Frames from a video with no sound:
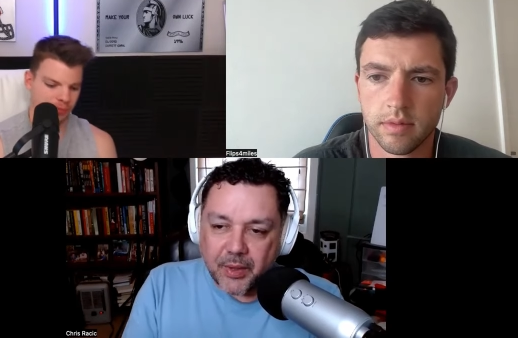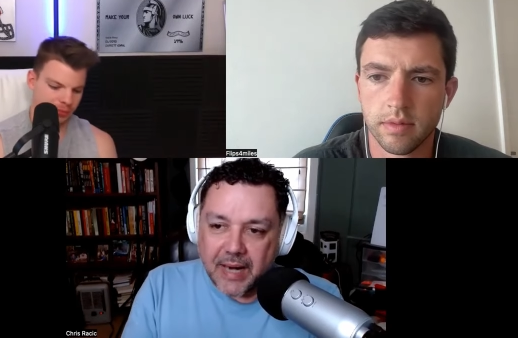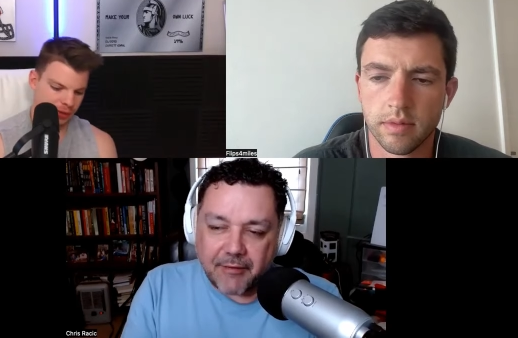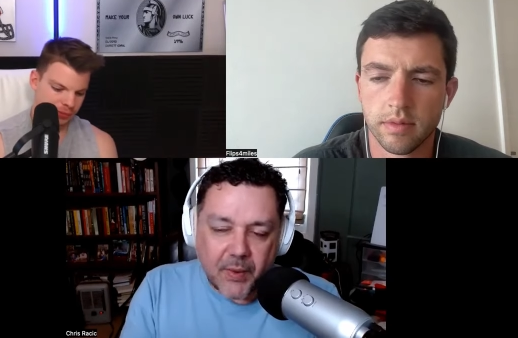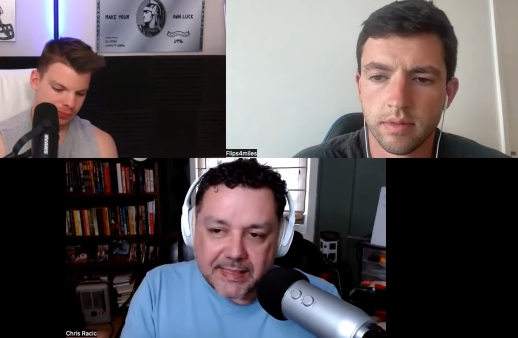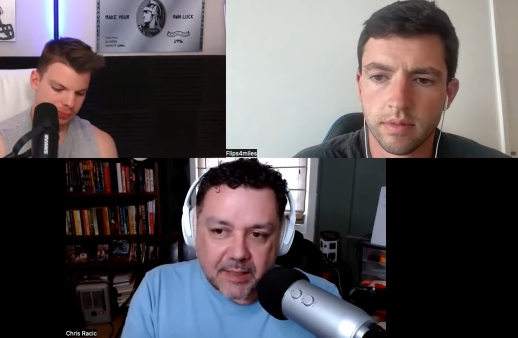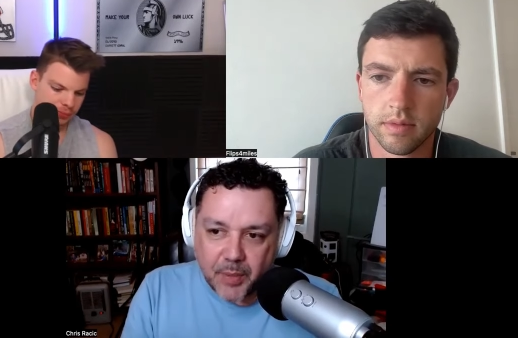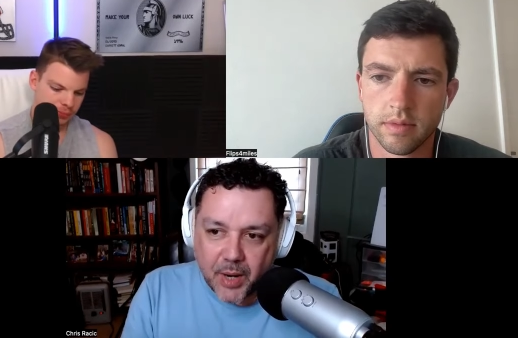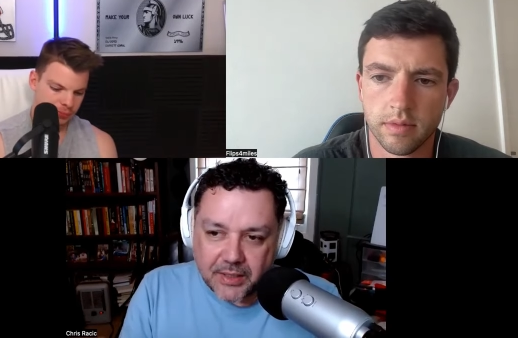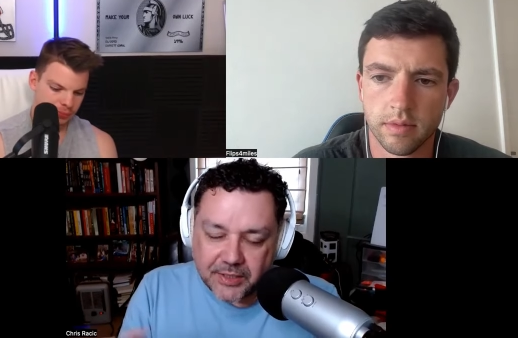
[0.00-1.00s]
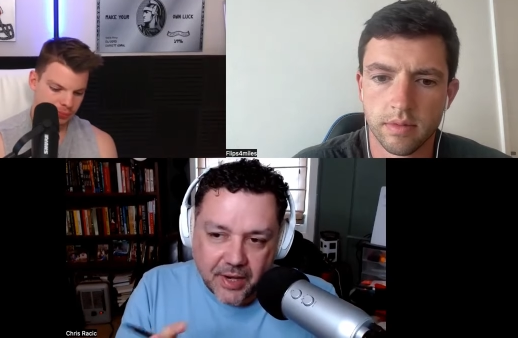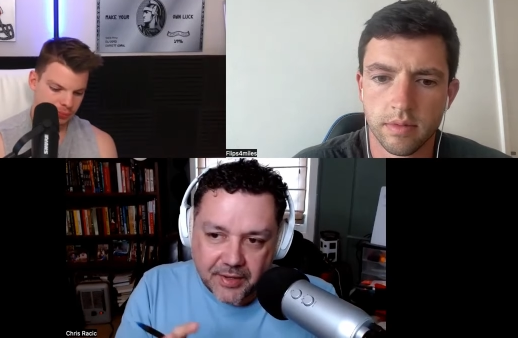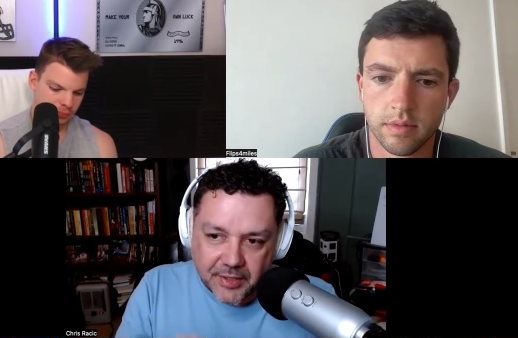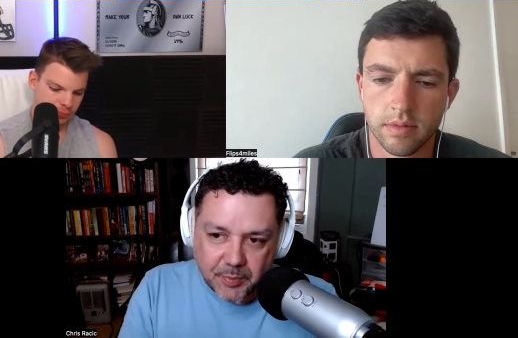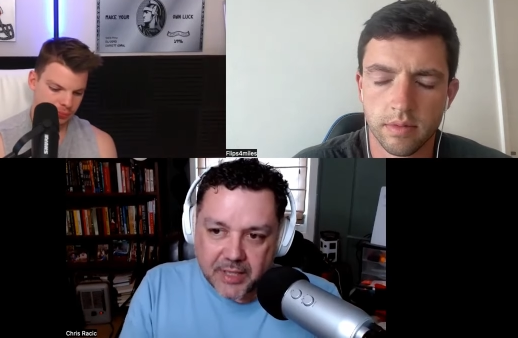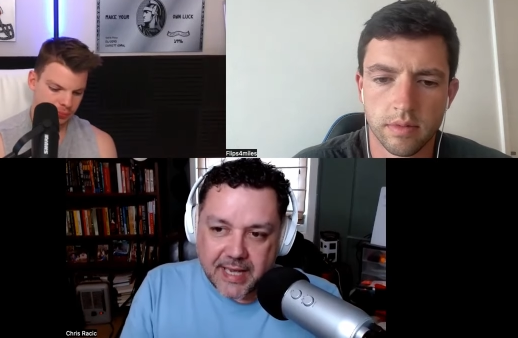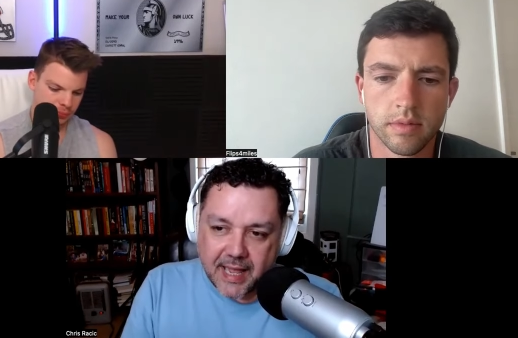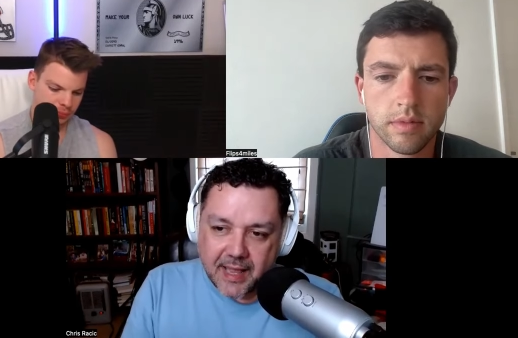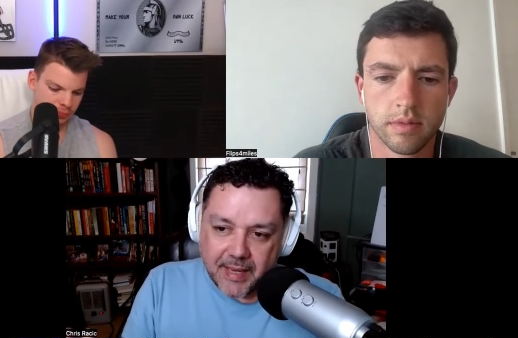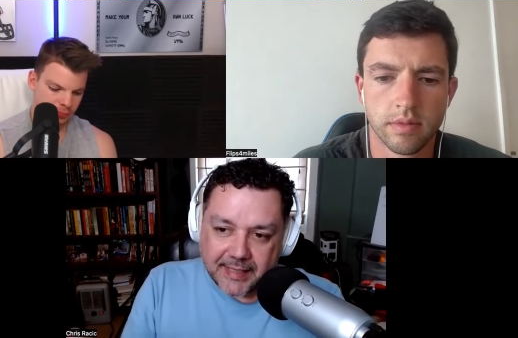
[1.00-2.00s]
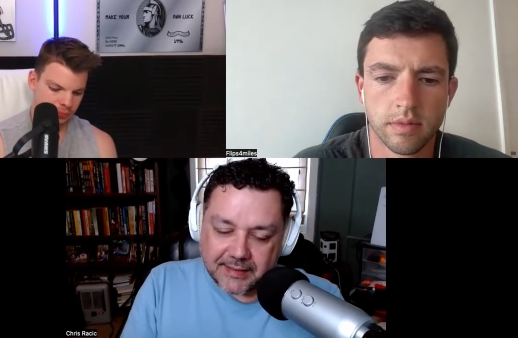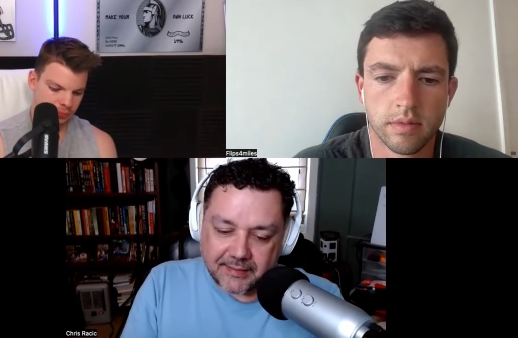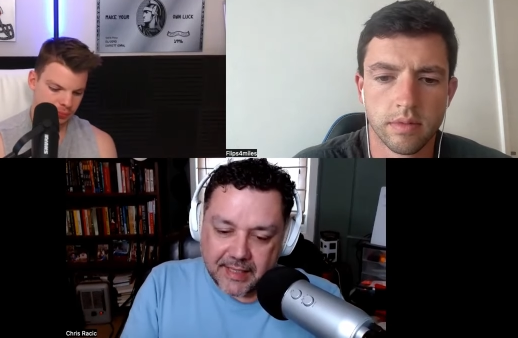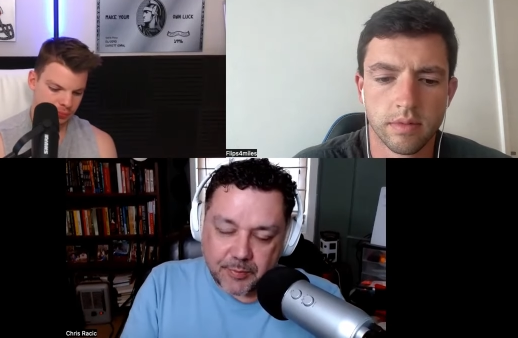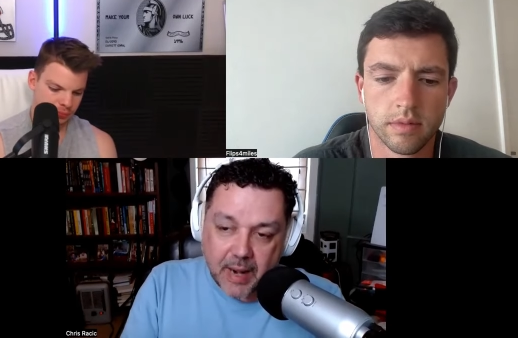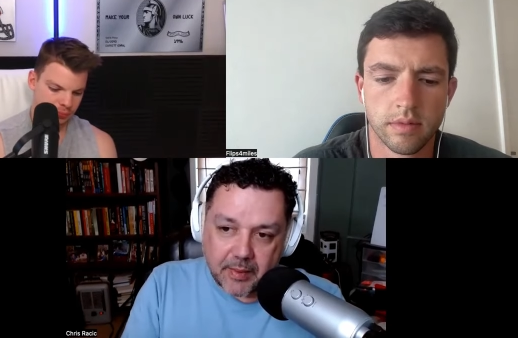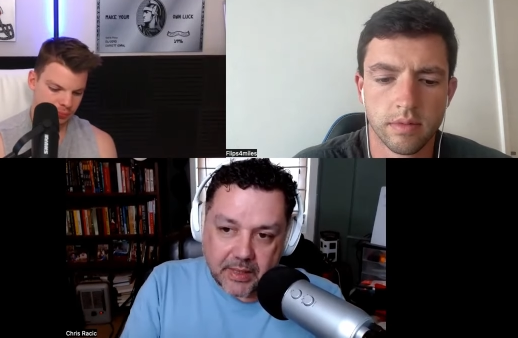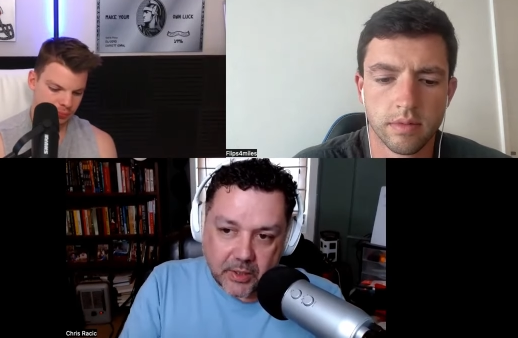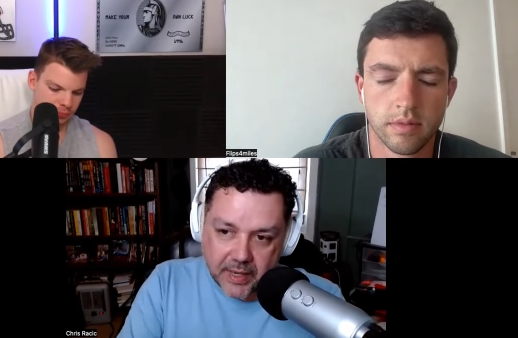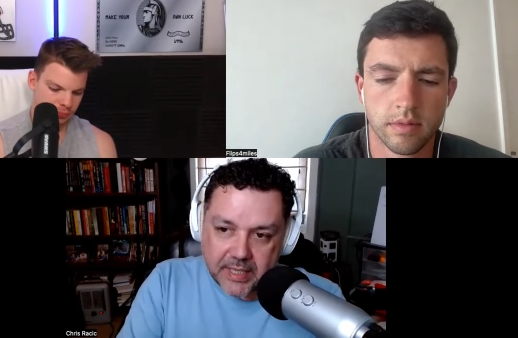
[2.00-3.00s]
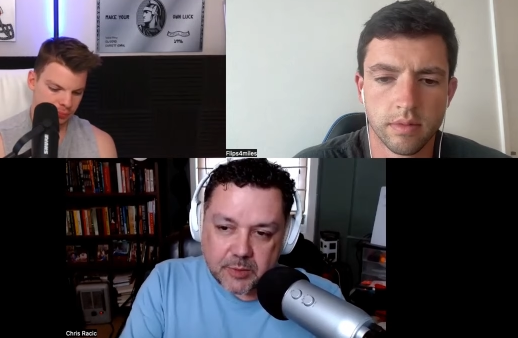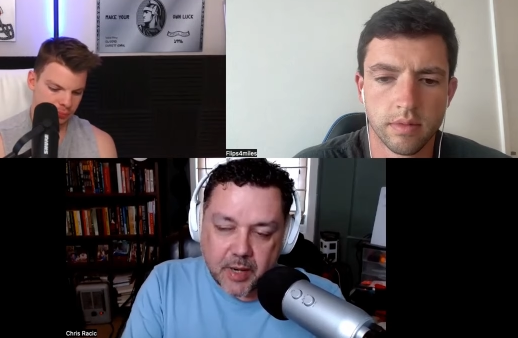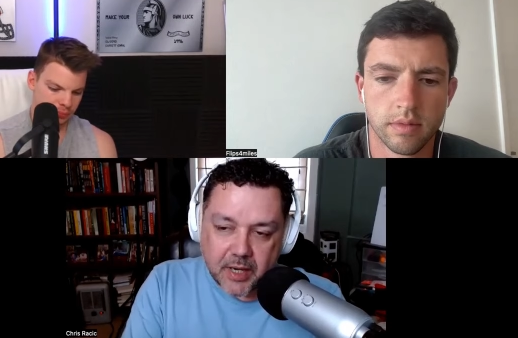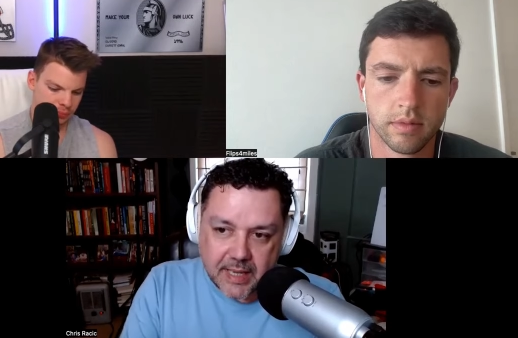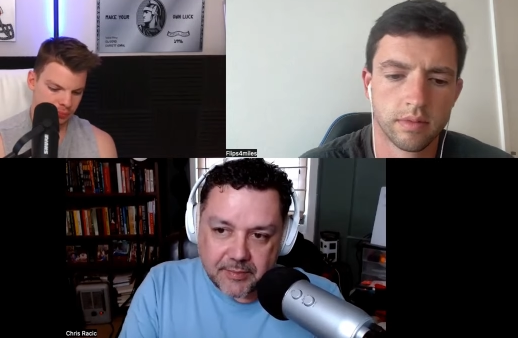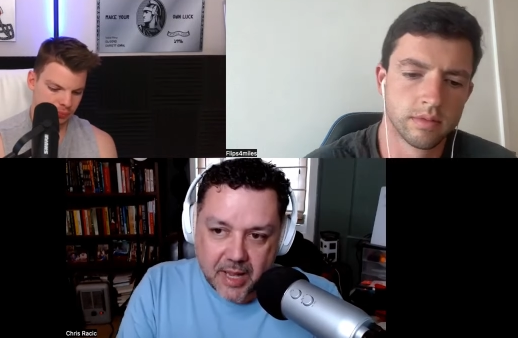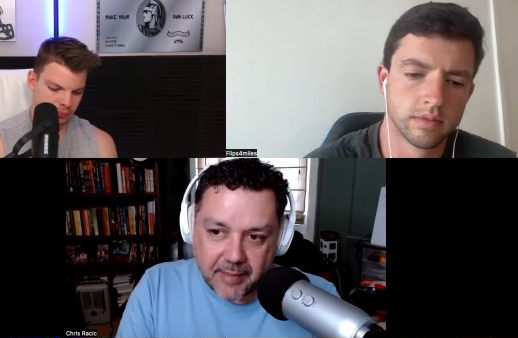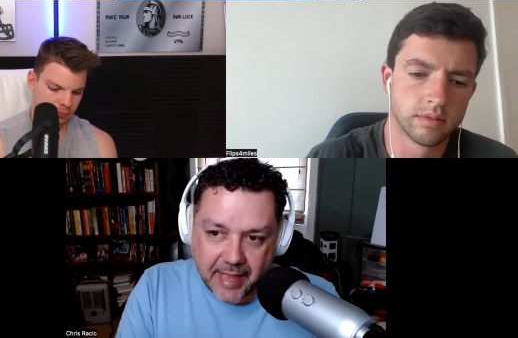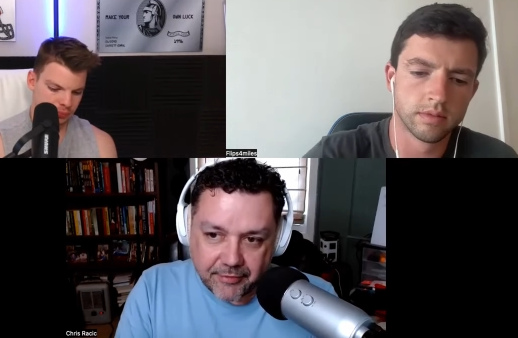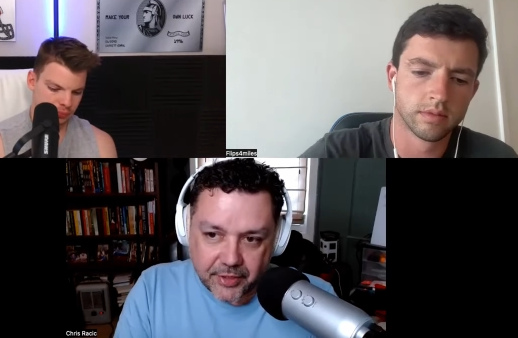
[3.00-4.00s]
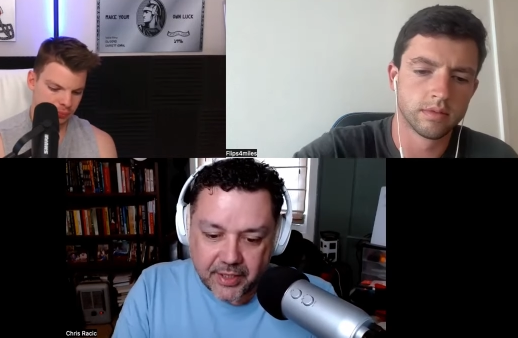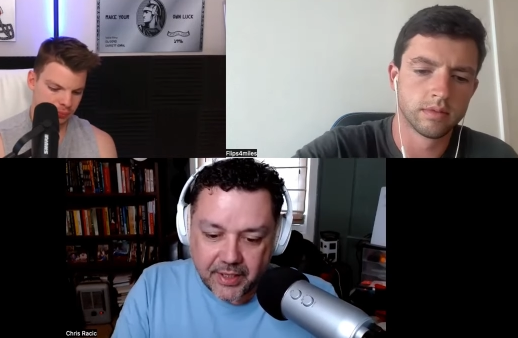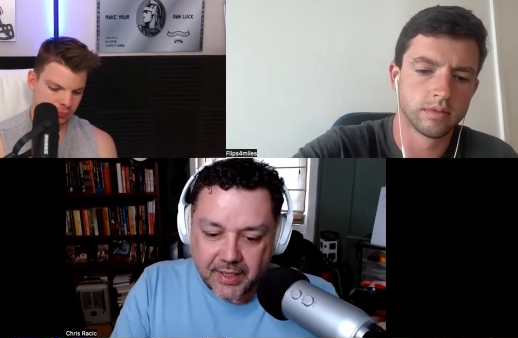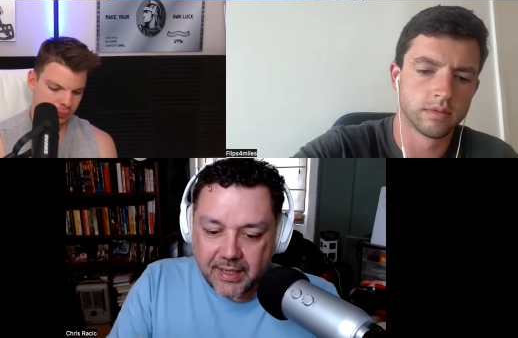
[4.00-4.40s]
Speaker 1: but i've always said part starting this part-time it's it's probably the greatest part-time job ever